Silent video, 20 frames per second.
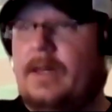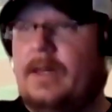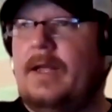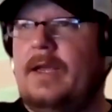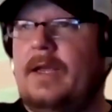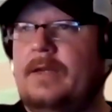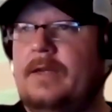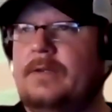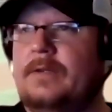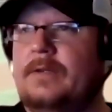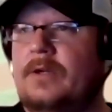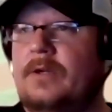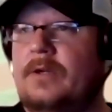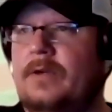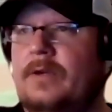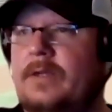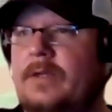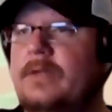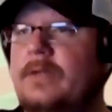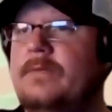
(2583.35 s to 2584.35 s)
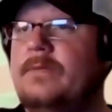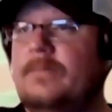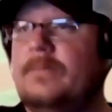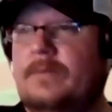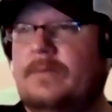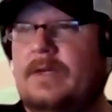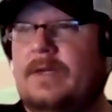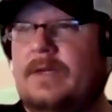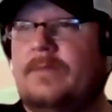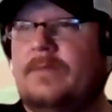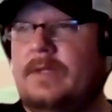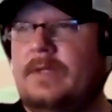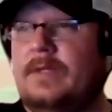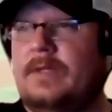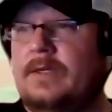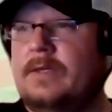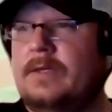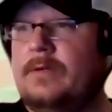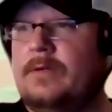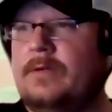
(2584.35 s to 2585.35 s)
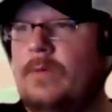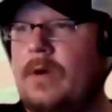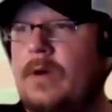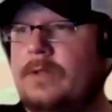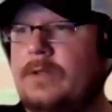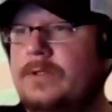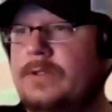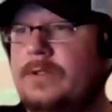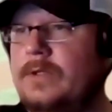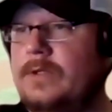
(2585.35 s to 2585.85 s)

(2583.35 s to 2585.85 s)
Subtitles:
Aiden Curry, definitely a kid to watch.